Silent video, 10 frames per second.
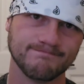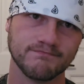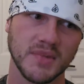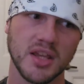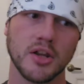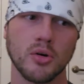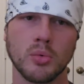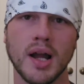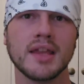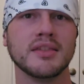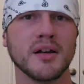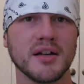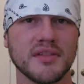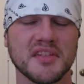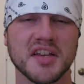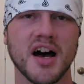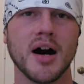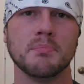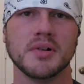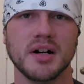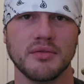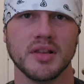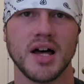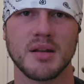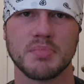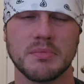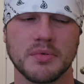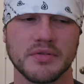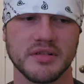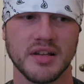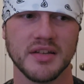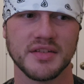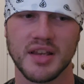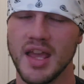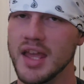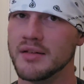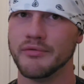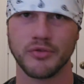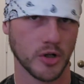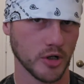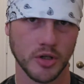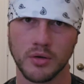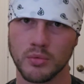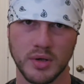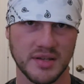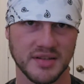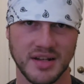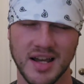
right there at the top of a lot of people's lists, and for good reason.